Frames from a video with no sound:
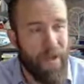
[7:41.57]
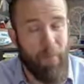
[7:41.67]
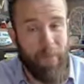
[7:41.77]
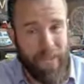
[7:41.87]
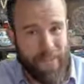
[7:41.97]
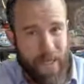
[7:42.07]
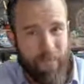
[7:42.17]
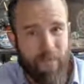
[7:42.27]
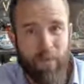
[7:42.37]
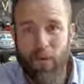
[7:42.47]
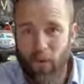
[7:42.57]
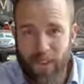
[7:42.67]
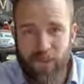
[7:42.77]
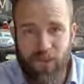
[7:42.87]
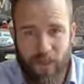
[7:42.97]
A big time for
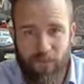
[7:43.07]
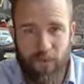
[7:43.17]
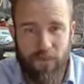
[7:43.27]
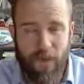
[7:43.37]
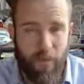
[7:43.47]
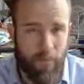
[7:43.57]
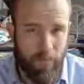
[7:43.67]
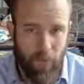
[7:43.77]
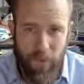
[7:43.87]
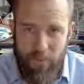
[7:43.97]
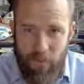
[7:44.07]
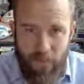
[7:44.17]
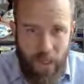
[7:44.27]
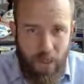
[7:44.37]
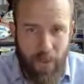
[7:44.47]
employee shift when you've got employees
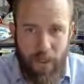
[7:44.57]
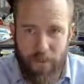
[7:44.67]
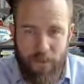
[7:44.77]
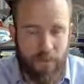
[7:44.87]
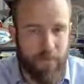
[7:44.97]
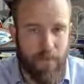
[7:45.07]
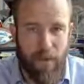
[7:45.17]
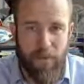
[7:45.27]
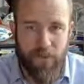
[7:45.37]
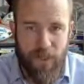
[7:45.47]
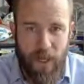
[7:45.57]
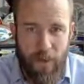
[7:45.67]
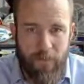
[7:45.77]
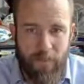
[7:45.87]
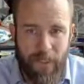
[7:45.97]
moving on to other
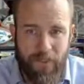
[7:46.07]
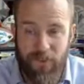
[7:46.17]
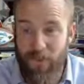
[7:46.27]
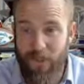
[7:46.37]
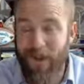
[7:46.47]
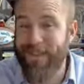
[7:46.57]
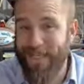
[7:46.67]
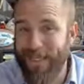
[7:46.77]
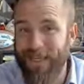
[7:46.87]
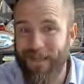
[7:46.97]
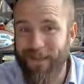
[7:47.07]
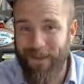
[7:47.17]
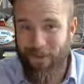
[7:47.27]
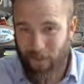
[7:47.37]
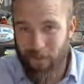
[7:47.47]
jobs and making sure they're not taking
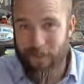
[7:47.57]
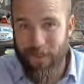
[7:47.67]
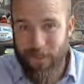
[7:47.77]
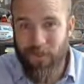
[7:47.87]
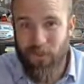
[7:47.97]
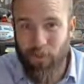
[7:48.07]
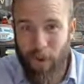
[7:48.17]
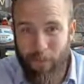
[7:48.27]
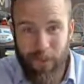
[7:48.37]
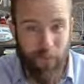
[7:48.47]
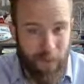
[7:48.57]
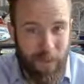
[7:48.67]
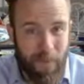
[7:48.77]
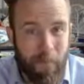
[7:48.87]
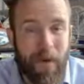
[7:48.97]
all the intellectual property with
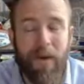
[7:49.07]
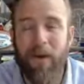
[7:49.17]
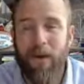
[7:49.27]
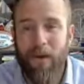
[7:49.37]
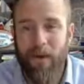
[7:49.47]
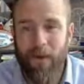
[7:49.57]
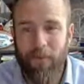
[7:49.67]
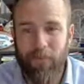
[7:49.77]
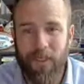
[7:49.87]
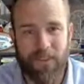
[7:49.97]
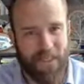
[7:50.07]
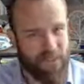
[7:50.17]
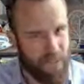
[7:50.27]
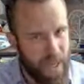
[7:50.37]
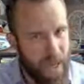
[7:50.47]
them, because
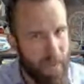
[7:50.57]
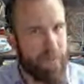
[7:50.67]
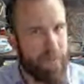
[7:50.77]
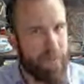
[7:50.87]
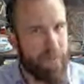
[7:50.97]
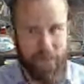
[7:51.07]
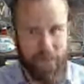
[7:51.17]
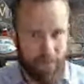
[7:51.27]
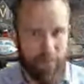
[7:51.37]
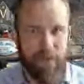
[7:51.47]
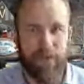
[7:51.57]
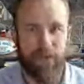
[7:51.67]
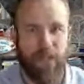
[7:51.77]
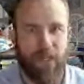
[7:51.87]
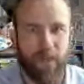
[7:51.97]
that's going to happen in that December to
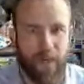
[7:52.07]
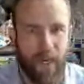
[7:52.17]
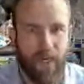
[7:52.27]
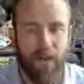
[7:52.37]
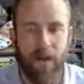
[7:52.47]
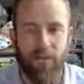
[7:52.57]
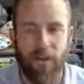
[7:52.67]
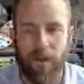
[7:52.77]
January handoff.